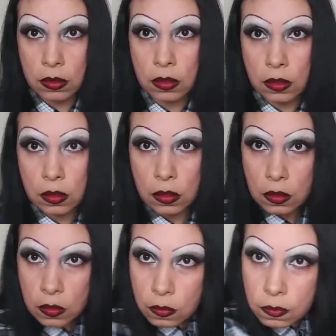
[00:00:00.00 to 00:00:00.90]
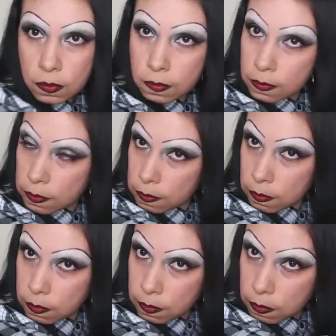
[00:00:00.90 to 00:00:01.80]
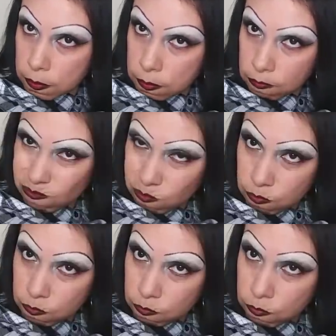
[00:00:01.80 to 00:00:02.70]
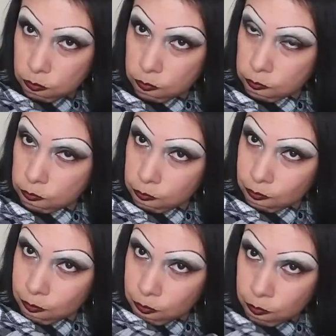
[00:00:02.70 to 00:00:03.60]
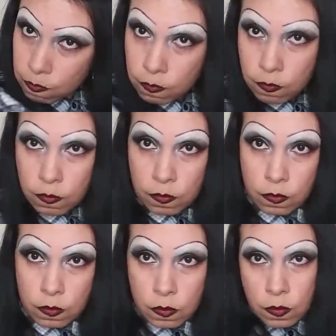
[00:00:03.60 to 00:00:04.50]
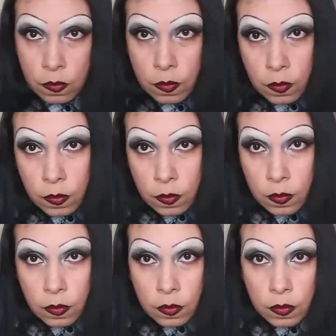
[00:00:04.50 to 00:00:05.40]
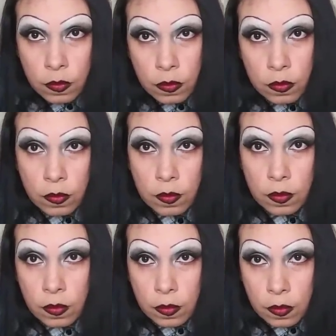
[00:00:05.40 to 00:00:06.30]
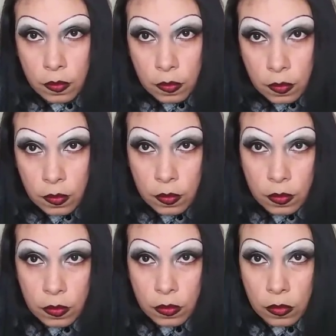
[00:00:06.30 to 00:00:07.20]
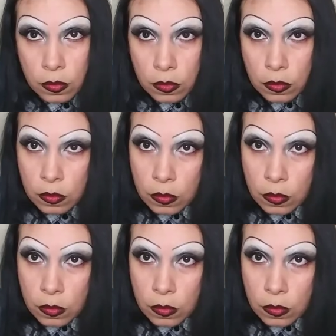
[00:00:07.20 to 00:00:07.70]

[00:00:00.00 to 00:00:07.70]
(no one is talking)